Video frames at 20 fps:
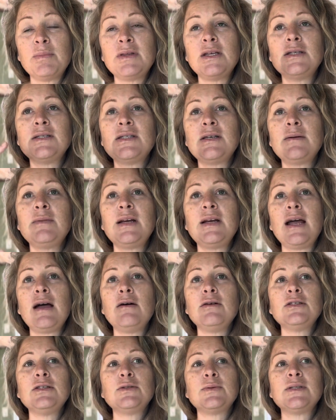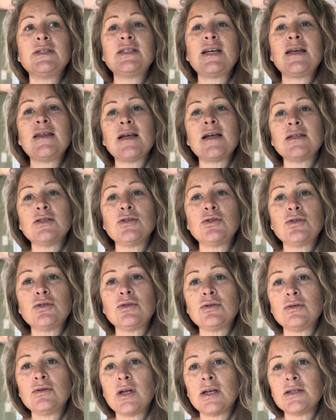then somebody else would say that's
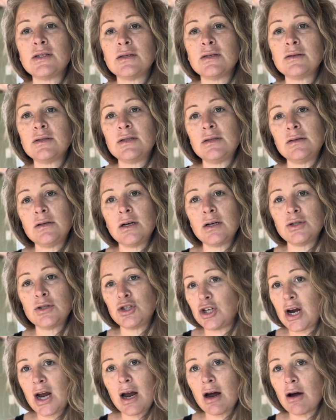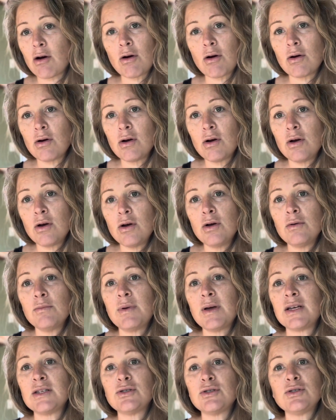a chair,
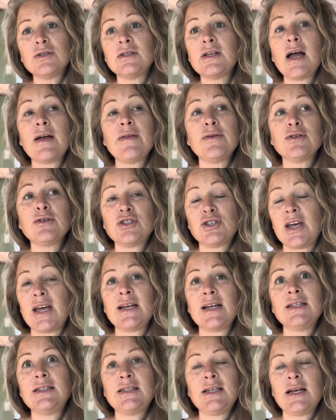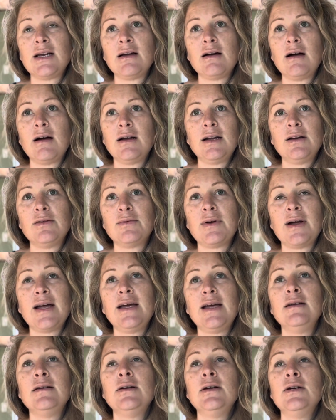because there's kids sitting on it,
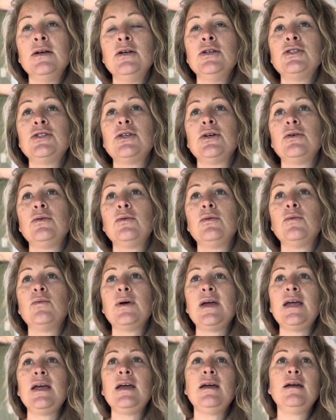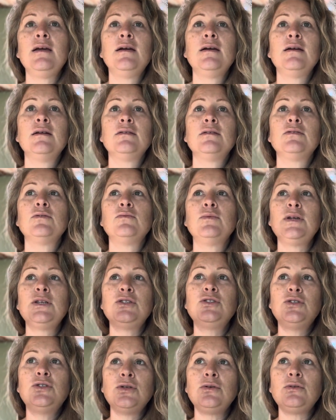right? So we
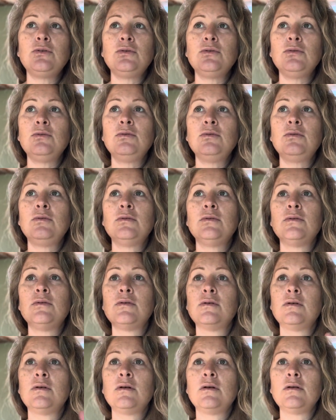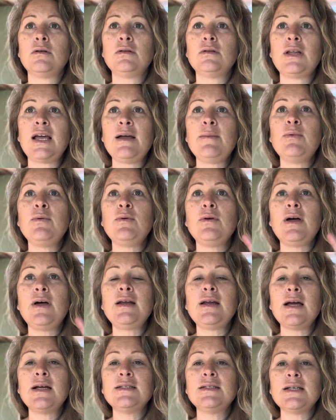do label
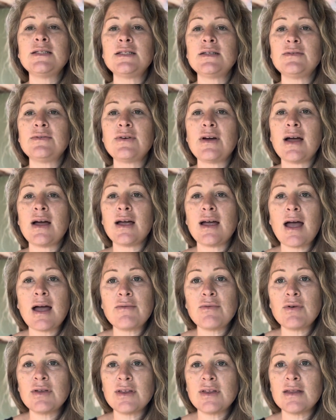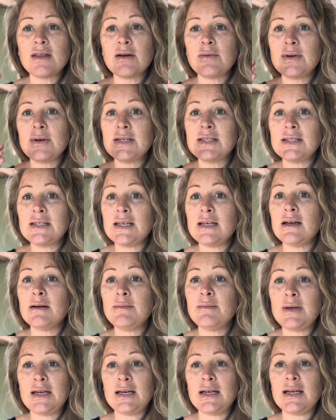and identify everything that we see
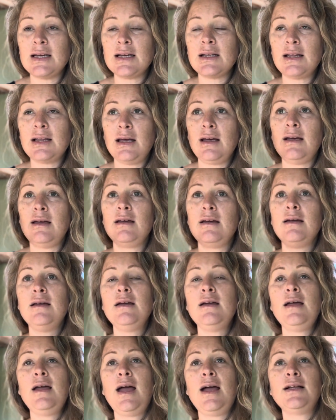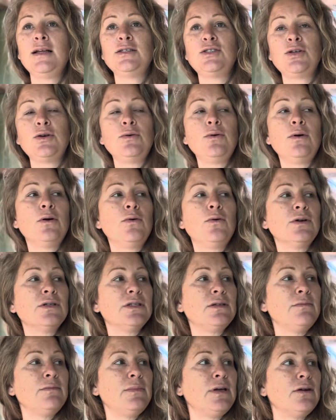immediately. And so A
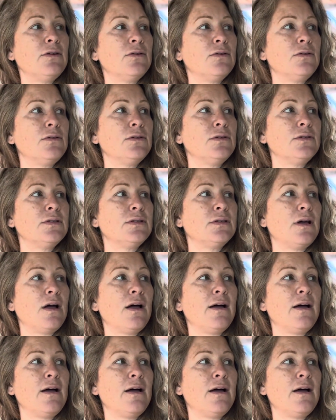Course in Miracles